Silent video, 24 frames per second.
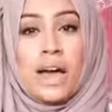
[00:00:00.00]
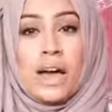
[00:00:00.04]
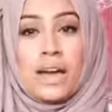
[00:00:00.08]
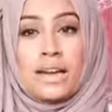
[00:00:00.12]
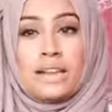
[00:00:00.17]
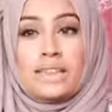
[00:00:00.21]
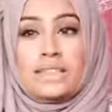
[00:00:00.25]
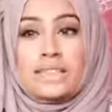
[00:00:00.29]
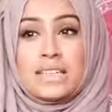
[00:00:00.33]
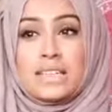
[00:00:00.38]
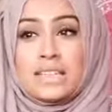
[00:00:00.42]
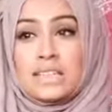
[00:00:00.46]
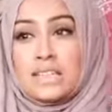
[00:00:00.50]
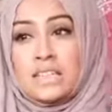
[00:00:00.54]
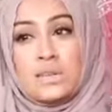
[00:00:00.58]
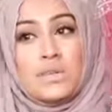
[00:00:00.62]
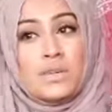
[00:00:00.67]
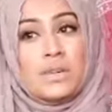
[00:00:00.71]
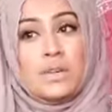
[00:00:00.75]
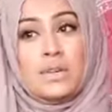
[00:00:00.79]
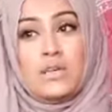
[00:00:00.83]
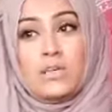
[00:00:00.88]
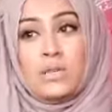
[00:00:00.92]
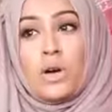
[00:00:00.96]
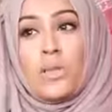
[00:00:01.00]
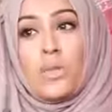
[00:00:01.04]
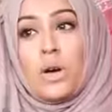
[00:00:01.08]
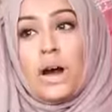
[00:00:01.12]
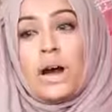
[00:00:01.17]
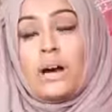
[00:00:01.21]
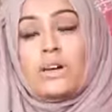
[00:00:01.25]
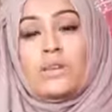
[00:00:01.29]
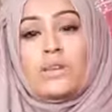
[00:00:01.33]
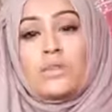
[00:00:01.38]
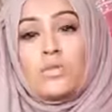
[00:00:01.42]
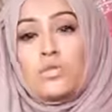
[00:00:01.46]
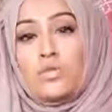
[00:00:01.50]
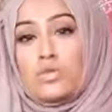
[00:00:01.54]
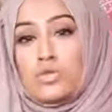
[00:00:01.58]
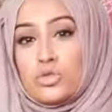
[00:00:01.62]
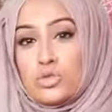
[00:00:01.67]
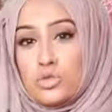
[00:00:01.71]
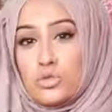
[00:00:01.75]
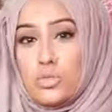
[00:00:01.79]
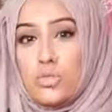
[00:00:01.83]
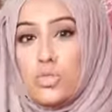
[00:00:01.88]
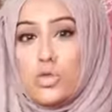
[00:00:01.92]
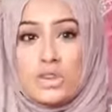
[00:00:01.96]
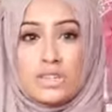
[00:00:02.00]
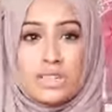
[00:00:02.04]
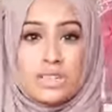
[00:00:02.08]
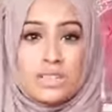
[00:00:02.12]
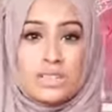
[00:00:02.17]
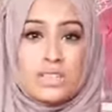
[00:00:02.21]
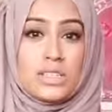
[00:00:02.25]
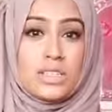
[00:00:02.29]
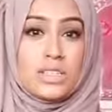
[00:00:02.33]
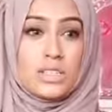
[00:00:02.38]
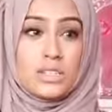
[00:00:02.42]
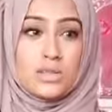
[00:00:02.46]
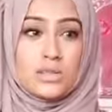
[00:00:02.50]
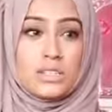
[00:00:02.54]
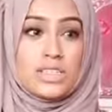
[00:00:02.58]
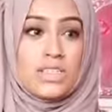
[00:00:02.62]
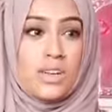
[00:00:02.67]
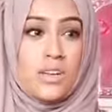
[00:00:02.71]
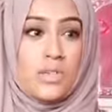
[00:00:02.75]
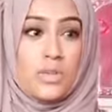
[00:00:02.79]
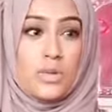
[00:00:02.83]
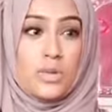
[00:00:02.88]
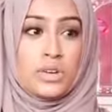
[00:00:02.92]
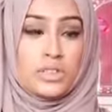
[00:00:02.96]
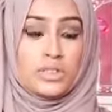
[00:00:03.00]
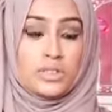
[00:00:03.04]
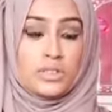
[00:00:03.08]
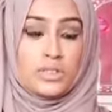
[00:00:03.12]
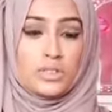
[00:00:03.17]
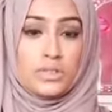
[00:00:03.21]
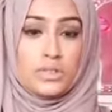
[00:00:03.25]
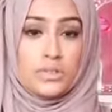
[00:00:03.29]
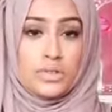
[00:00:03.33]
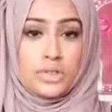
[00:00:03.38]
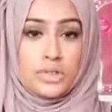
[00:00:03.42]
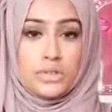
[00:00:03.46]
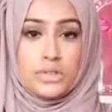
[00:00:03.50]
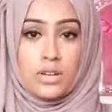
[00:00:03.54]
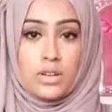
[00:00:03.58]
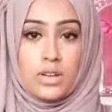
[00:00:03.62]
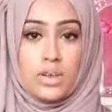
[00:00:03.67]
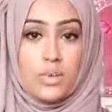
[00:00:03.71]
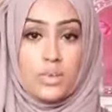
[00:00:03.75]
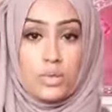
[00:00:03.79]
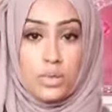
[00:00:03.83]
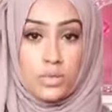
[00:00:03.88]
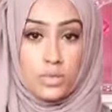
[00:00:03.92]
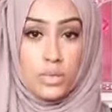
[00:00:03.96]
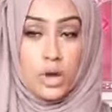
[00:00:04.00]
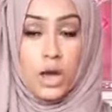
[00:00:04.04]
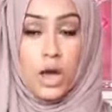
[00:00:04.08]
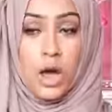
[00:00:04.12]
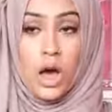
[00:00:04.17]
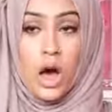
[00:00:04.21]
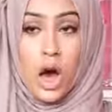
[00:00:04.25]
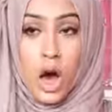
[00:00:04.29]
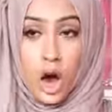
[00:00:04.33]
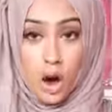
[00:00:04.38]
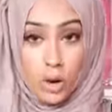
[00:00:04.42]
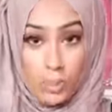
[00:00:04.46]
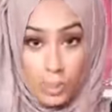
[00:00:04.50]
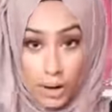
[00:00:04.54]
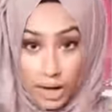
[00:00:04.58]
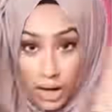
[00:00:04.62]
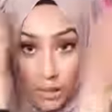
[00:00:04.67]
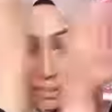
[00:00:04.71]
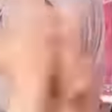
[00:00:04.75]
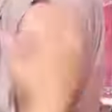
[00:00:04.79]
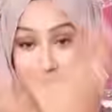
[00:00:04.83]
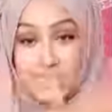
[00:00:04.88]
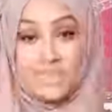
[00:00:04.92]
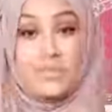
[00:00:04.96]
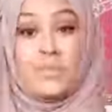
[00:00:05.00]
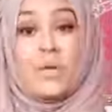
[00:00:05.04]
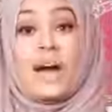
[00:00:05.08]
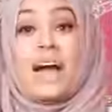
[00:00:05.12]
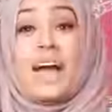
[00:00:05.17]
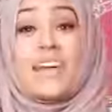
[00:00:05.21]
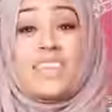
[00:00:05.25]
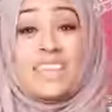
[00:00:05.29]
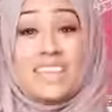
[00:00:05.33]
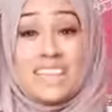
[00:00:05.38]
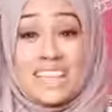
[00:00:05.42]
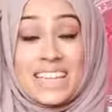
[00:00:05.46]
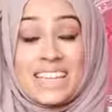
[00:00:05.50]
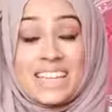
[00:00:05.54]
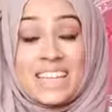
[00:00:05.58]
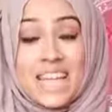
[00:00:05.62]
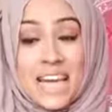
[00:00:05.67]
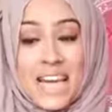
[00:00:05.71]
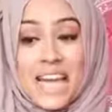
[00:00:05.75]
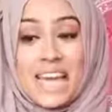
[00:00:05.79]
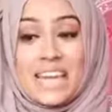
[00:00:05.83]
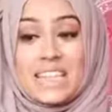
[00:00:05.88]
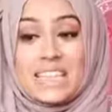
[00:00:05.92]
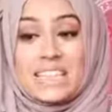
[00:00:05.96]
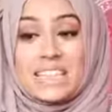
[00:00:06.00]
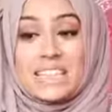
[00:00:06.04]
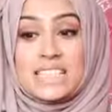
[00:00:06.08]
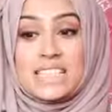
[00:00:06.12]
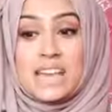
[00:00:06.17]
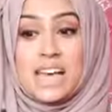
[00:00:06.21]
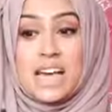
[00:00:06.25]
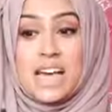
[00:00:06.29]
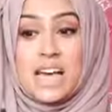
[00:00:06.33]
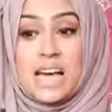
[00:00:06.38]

And essentially when you go out, you'll draw more attention to yourself, which defeats the whole purpose of wearing this.